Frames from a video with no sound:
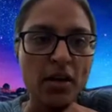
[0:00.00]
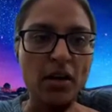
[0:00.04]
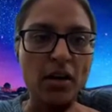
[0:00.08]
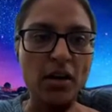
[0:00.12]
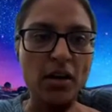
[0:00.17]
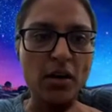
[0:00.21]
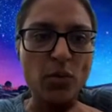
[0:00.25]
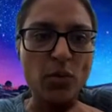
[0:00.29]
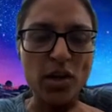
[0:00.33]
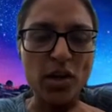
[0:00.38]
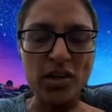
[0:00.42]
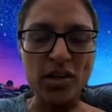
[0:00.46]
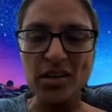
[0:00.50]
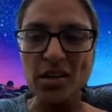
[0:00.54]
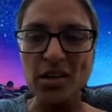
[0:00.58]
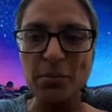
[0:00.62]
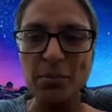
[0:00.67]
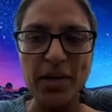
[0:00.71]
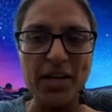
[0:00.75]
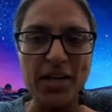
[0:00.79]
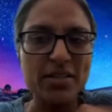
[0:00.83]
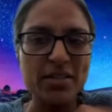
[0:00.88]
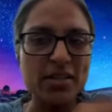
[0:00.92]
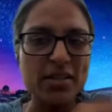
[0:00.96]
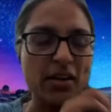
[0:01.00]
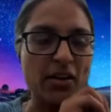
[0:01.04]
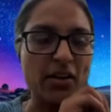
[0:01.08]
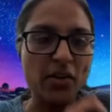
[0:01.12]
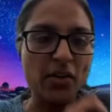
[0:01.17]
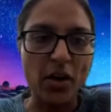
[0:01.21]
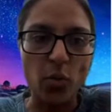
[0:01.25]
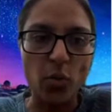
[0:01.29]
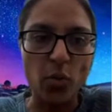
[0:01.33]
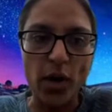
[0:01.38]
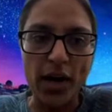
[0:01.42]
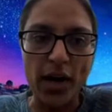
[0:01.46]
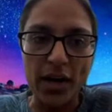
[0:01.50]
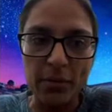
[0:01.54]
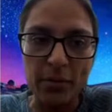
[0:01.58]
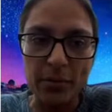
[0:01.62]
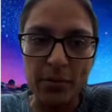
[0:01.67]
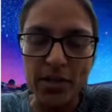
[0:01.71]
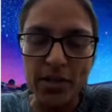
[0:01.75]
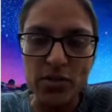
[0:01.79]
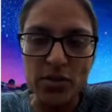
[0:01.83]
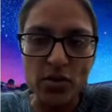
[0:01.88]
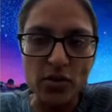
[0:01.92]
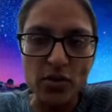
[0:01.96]
what are the basic
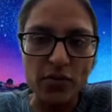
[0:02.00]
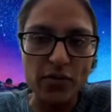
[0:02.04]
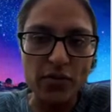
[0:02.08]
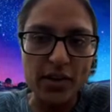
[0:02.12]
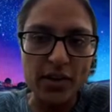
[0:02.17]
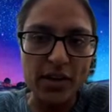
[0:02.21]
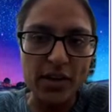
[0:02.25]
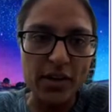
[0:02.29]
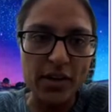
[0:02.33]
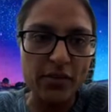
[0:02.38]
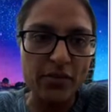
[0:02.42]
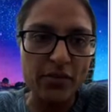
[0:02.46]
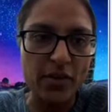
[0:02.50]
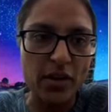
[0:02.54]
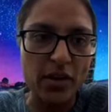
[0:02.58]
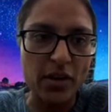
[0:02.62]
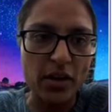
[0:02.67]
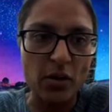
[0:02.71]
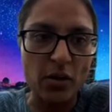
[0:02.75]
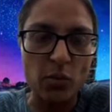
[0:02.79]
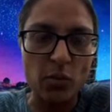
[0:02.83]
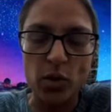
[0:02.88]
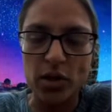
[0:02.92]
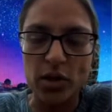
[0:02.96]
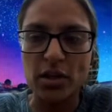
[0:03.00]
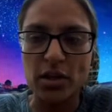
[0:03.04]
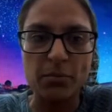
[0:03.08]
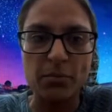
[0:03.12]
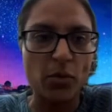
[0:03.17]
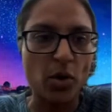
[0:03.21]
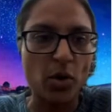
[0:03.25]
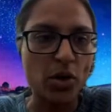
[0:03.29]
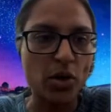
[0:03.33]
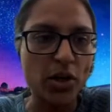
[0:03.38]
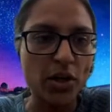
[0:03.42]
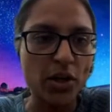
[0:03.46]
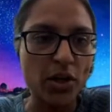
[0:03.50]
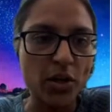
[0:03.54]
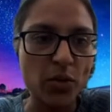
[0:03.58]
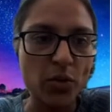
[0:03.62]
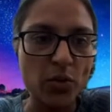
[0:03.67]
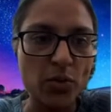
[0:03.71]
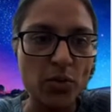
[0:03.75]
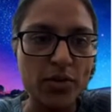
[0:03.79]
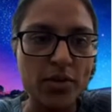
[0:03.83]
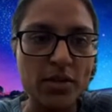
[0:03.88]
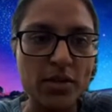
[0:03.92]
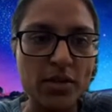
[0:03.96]
requirements of life, what are the
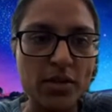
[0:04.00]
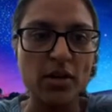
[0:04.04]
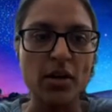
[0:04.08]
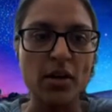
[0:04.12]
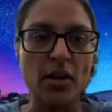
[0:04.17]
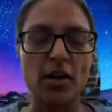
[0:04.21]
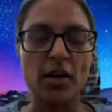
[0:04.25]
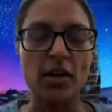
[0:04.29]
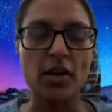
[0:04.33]
molecules,